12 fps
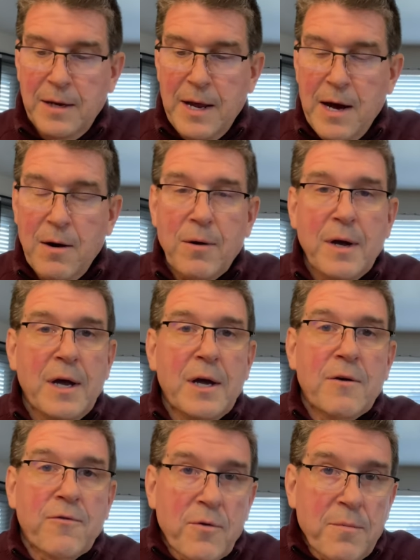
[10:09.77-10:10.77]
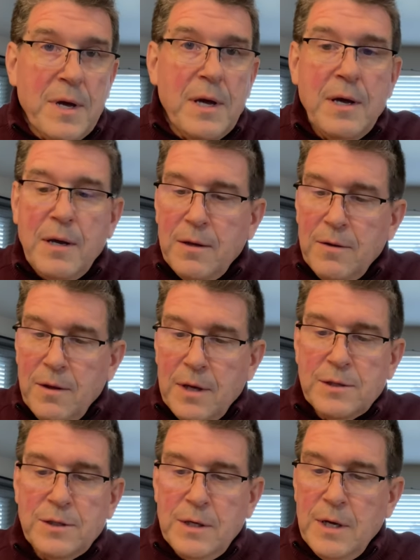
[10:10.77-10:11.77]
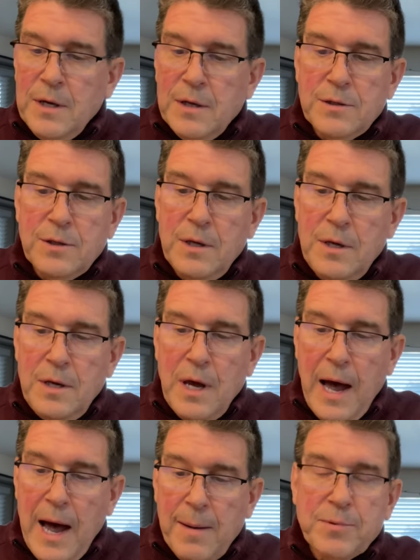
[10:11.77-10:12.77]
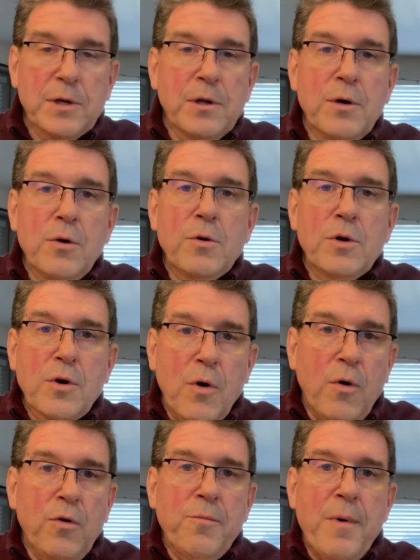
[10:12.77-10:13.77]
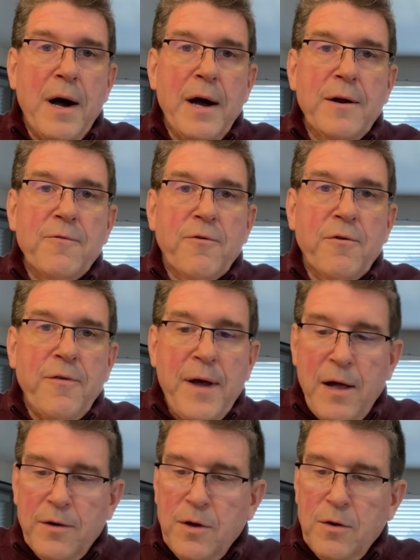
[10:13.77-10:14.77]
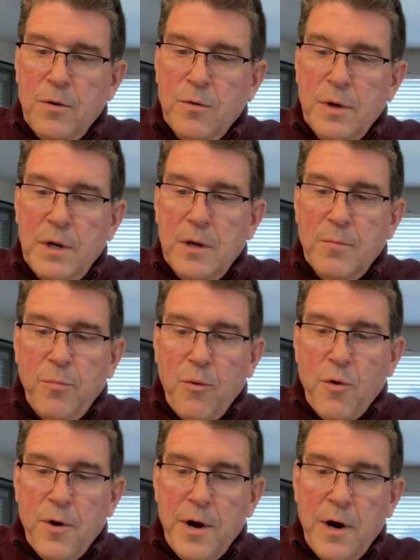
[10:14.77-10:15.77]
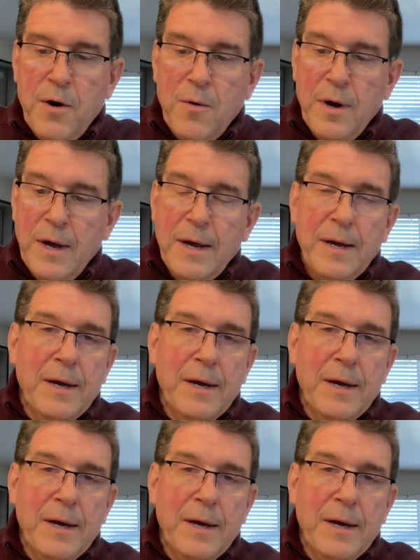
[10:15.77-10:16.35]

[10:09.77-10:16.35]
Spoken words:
Now, for me, this is the absolute gold mine for value in Bordeaux.